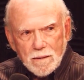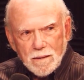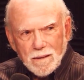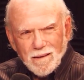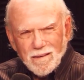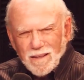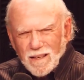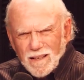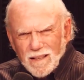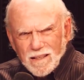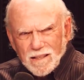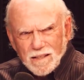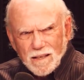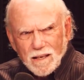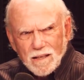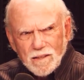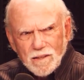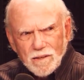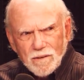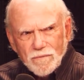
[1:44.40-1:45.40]
I'm not
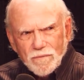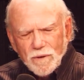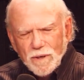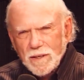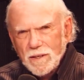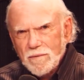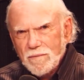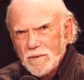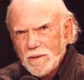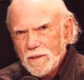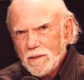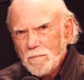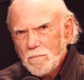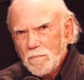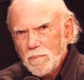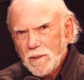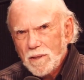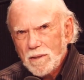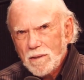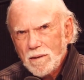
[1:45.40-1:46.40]
exactly afraid of
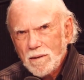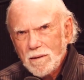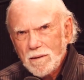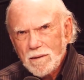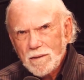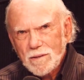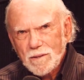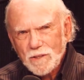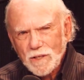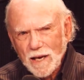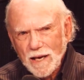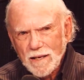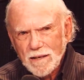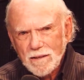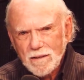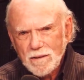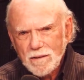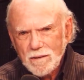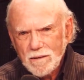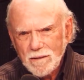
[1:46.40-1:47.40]
it, but
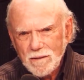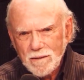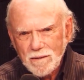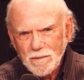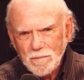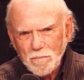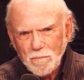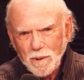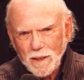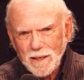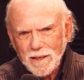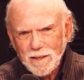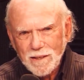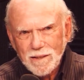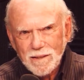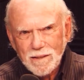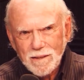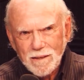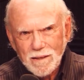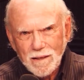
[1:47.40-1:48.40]
saddened by
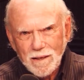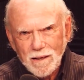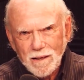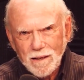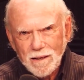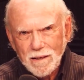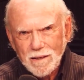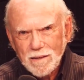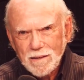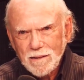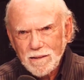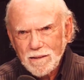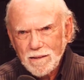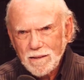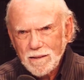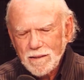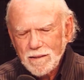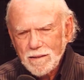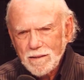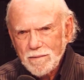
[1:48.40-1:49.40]
it. And,
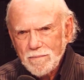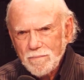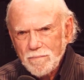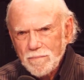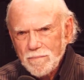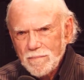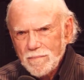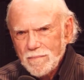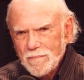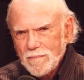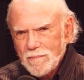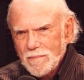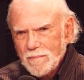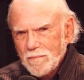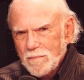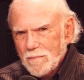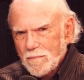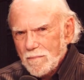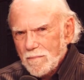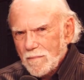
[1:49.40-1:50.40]
uh,
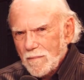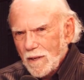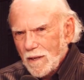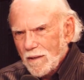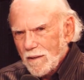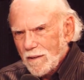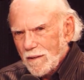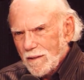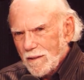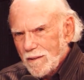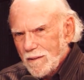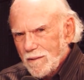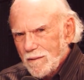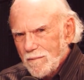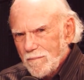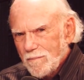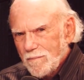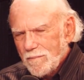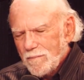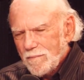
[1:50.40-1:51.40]

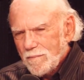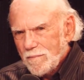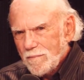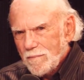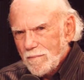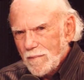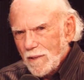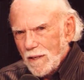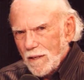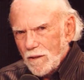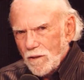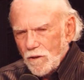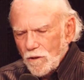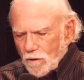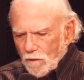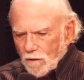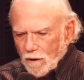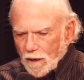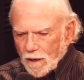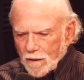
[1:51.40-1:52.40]
uh, you
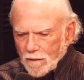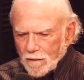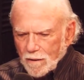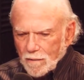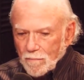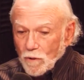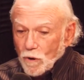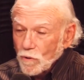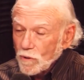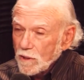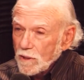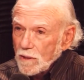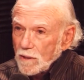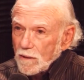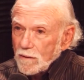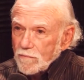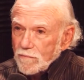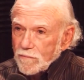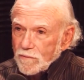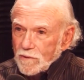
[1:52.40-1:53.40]
know, I, I'm old
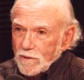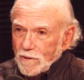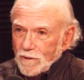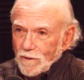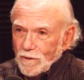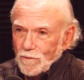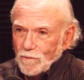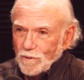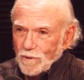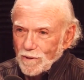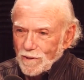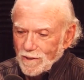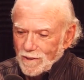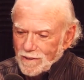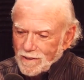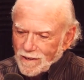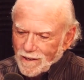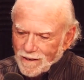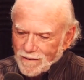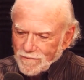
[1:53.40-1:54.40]
enough to know that
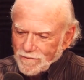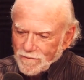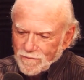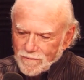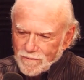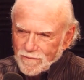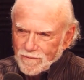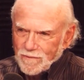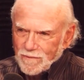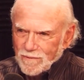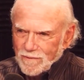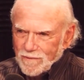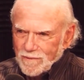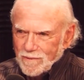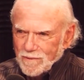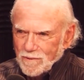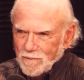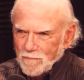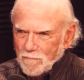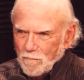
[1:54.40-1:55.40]
I've
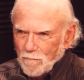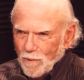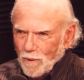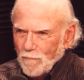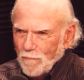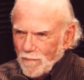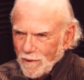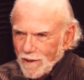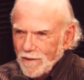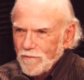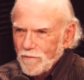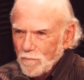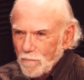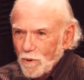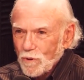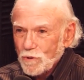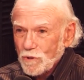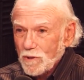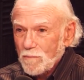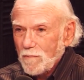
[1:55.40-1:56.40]
mo lived
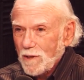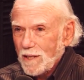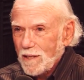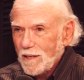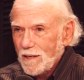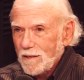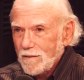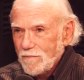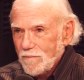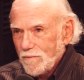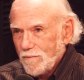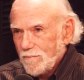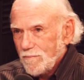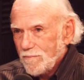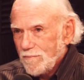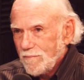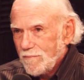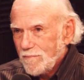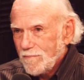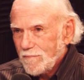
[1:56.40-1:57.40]
most of my life.
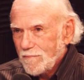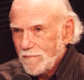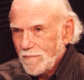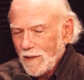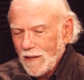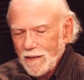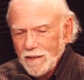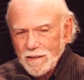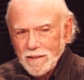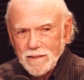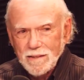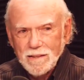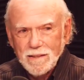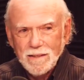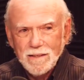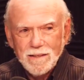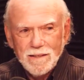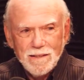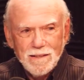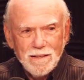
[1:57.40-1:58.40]
And
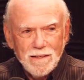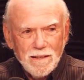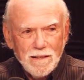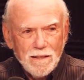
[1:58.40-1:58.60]
uh,